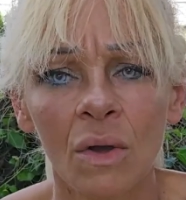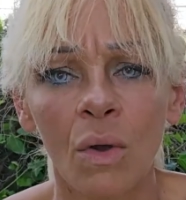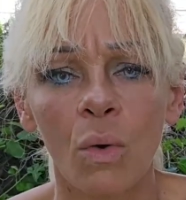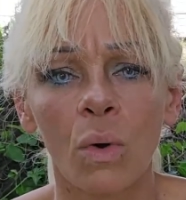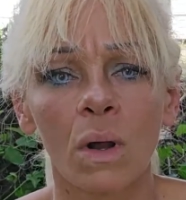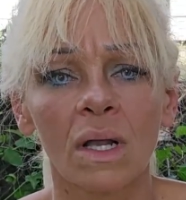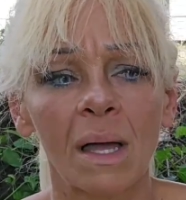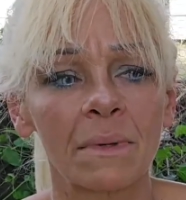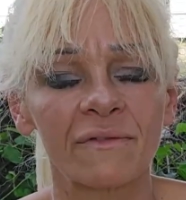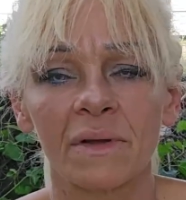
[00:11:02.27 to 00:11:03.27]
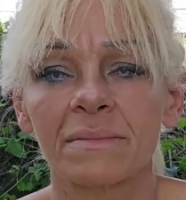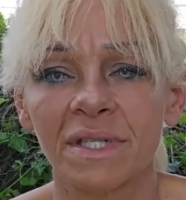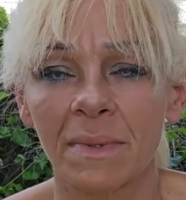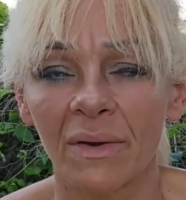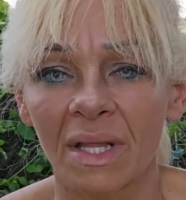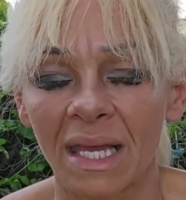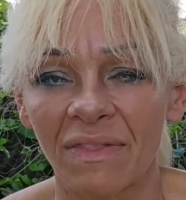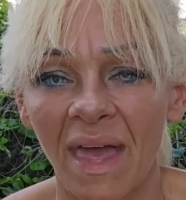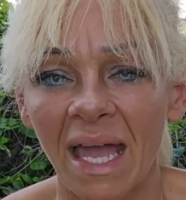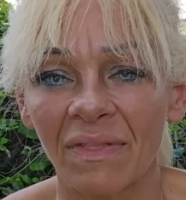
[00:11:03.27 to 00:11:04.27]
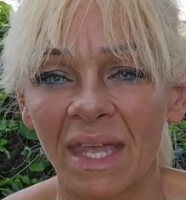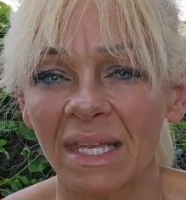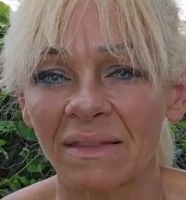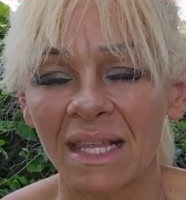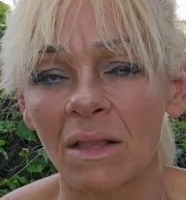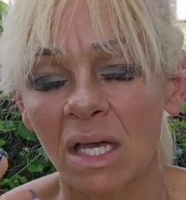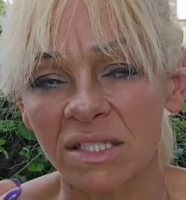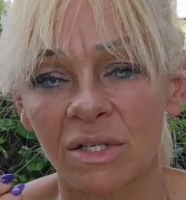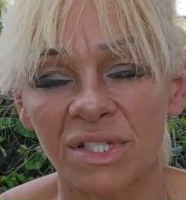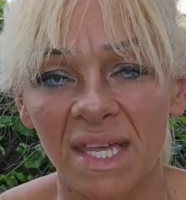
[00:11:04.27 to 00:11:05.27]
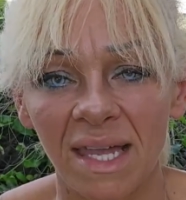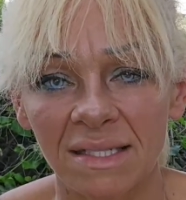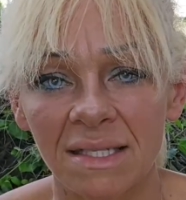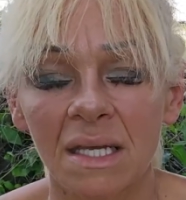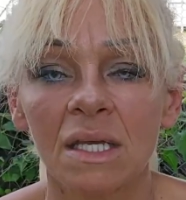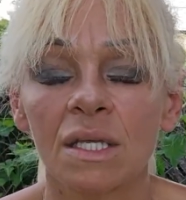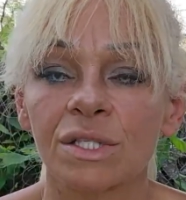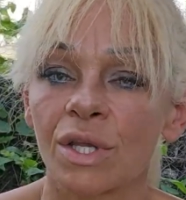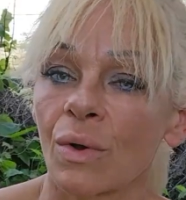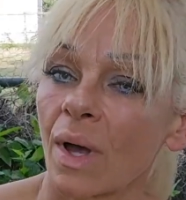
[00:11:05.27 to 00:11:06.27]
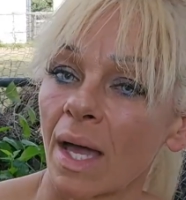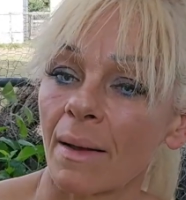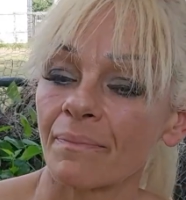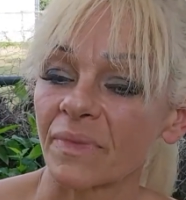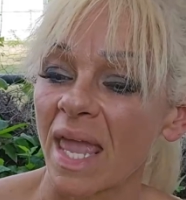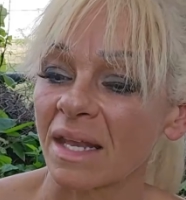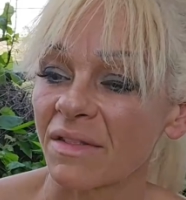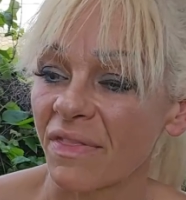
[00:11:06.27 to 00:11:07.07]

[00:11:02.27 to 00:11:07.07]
or coming from some area like that, they lost their sight. So, and